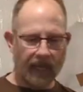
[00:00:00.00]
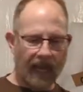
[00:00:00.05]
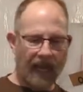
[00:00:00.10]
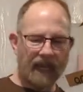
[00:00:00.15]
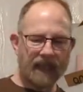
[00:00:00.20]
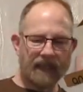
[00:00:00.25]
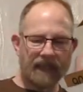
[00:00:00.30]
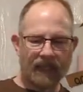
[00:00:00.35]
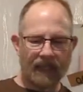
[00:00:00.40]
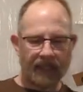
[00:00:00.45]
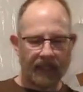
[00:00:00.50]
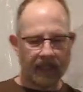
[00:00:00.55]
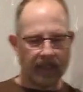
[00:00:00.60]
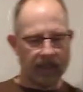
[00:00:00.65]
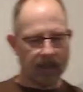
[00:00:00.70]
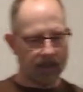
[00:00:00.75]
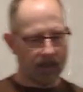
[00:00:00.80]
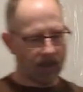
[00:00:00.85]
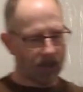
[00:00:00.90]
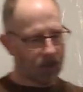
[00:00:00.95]
got
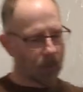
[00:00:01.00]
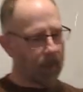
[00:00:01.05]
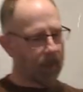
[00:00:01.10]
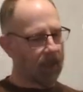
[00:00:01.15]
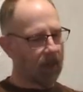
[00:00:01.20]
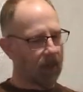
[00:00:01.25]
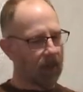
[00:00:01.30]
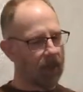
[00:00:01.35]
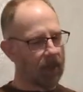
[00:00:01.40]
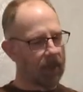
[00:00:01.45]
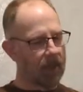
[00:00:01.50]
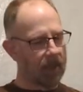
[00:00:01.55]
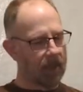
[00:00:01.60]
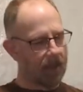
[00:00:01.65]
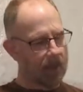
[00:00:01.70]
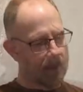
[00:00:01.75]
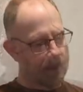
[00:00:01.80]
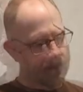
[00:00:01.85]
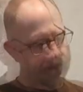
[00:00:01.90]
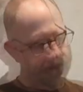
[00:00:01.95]
the tweeter,
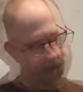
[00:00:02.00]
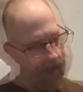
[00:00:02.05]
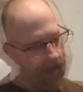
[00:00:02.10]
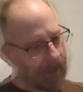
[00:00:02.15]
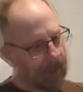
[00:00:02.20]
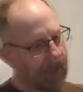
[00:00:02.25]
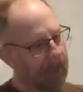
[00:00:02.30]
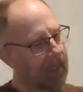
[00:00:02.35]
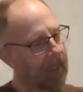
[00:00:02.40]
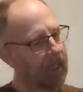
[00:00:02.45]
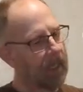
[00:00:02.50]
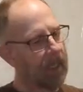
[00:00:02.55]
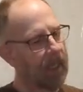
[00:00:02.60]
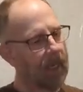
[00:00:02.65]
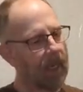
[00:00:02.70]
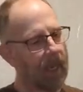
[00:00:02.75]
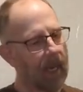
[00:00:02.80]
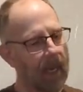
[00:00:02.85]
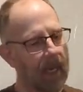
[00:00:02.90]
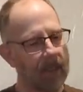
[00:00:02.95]

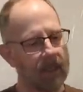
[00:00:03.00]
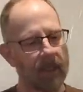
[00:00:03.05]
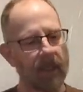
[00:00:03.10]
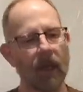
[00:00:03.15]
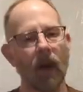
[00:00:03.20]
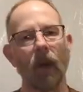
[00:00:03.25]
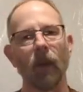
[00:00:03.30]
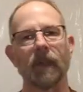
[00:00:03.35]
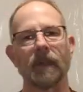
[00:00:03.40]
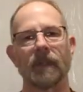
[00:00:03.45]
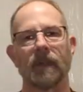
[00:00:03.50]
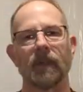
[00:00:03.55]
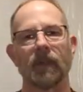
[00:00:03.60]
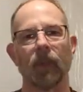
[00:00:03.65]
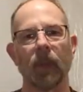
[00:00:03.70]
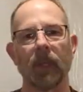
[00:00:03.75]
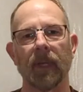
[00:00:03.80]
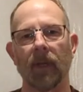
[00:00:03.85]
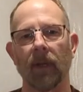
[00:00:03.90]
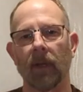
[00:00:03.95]
and you know it's a
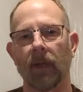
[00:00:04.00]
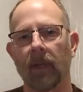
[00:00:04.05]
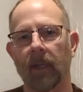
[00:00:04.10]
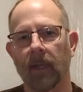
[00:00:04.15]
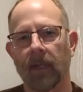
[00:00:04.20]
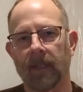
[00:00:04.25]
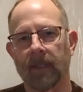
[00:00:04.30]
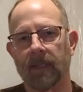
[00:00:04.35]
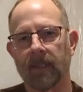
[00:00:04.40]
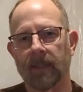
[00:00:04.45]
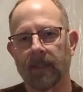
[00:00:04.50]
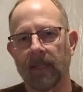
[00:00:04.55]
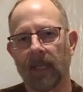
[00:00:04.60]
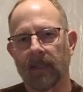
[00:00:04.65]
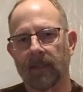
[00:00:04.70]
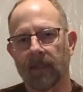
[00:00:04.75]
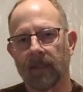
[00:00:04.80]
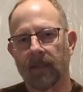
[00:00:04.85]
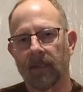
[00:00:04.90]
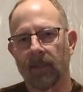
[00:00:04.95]
tweeter because it
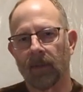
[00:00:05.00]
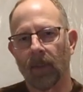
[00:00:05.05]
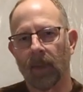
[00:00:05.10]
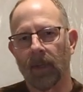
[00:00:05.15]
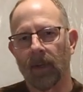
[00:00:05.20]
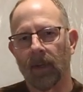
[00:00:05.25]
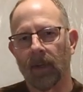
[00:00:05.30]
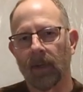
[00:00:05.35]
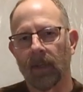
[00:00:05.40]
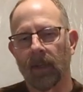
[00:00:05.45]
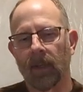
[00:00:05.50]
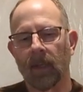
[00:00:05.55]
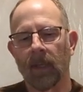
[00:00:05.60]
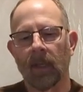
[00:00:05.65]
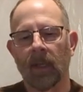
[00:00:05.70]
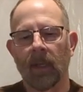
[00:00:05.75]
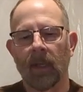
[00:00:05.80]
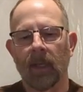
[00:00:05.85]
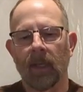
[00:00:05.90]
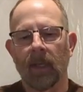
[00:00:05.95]
says it's a tweeter.
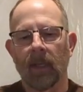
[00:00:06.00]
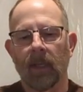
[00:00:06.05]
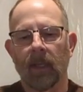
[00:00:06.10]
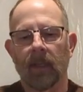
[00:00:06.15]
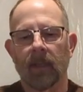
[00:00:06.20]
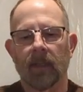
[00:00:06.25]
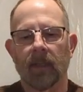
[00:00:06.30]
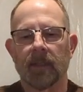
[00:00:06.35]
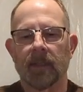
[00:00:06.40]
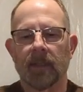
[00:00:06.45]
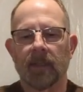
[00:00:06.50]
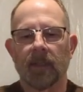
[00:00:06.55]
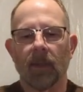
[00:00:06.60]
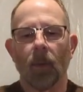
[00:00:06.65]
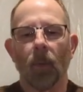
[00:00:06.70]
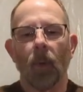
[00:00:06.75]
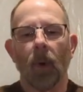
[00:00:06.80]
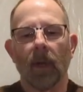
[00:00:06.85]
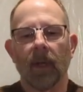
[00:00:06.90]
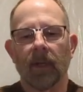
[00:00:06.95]
This is a
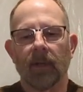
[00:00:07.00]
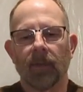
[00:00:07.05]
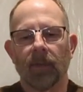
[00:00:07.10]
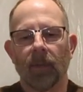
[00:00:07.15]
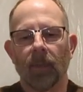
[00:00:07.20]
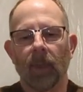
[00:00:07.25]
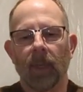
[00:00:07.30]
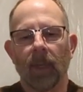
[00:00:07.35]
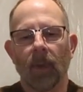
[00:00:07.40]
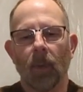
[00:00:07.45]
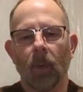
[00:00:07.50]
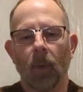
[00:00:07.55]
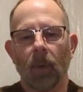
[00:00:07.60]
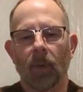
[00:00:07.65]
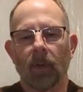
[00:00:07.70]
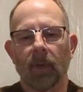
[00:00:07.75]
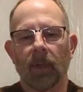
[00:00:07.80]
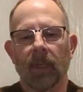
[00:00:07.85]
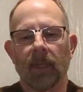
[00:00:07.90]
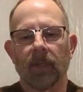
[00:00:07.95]
1
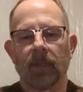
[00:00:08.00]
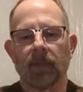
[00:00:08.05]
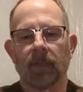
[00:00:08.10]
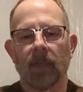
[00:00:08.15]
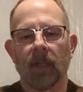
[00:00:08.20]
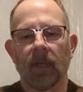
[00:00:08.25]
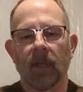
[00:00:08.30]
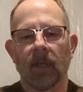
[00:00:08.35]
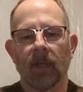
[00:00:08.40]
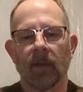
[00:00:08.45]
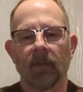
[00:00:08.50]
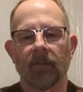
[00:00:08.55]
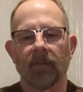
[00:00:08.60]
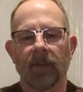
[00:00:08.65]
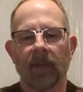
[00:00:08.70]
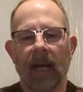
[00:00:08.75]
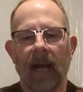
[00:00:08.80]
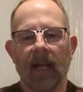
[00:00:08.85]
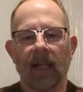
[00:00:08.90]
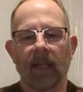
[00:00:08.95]
3/4 inch
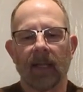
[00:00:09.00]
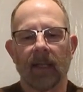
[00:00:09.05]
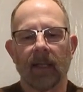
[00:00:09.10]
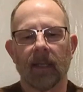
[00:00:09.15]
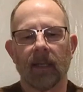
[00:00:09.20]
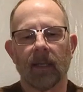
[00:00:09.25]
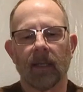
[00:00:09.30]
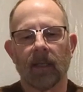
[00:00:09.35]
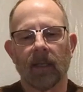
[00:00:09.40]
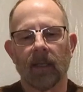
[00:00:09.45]
phenolic